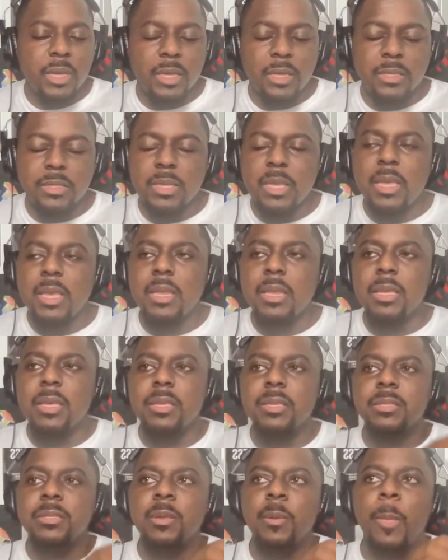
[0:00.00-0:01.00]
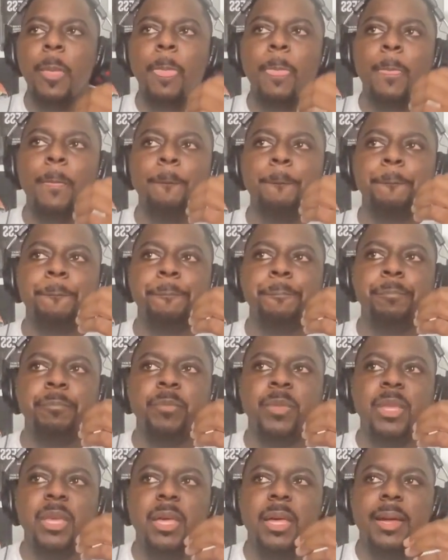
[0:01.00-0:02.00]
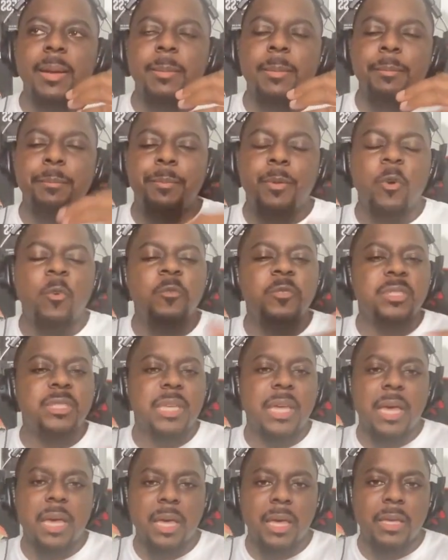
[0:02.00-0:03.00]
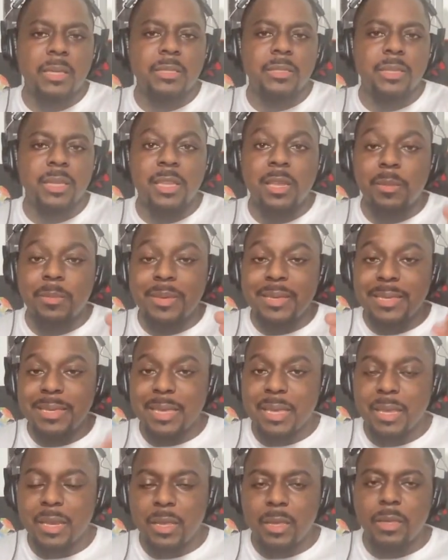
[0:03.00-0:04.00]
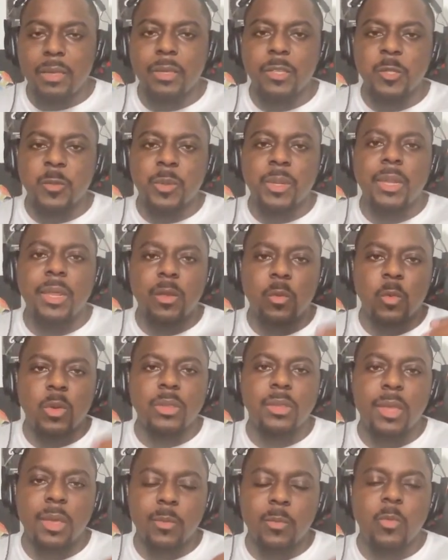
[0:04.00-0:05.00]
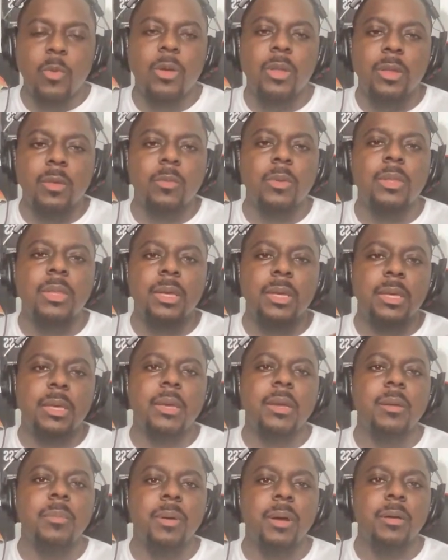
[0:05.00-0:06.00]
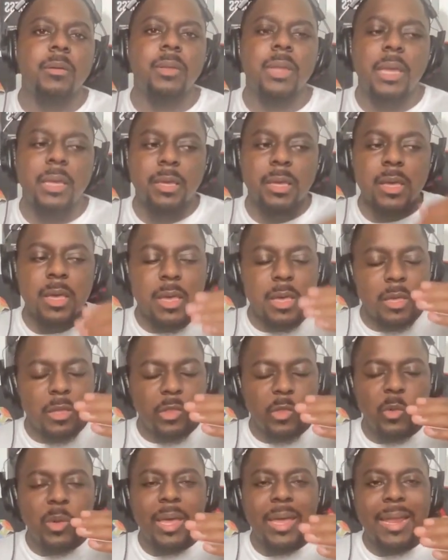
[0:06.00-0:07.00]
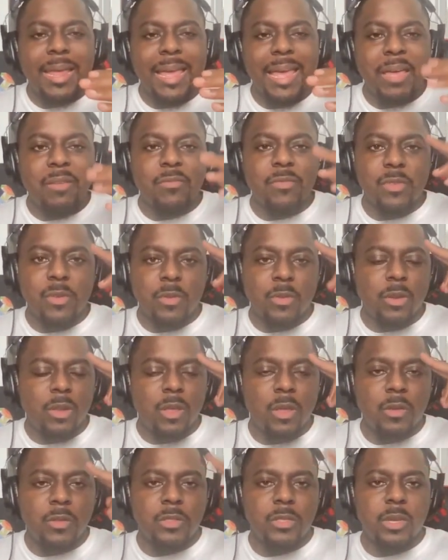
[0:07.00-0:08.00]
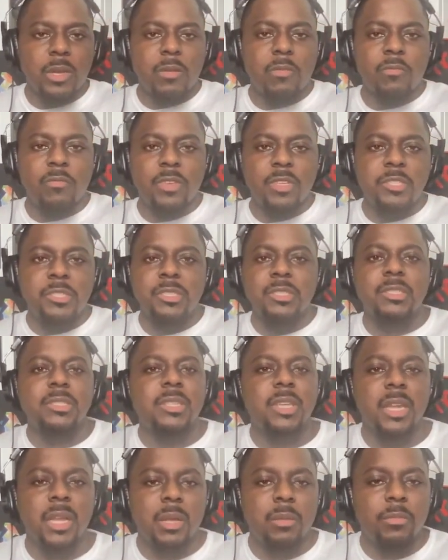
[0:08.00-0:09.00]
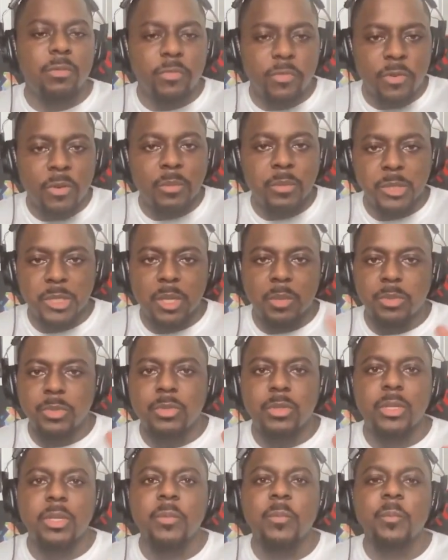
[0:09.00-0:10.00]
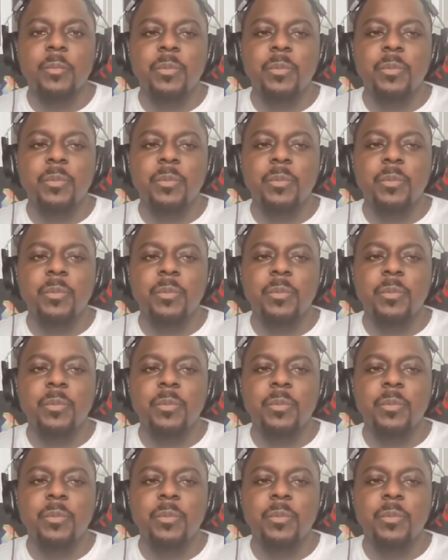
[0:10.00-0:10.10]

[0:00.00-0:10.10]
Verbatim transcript: like you said is both sides in the beginning explaining what they want and what they care about like you got to have your long-term vision set up from jump street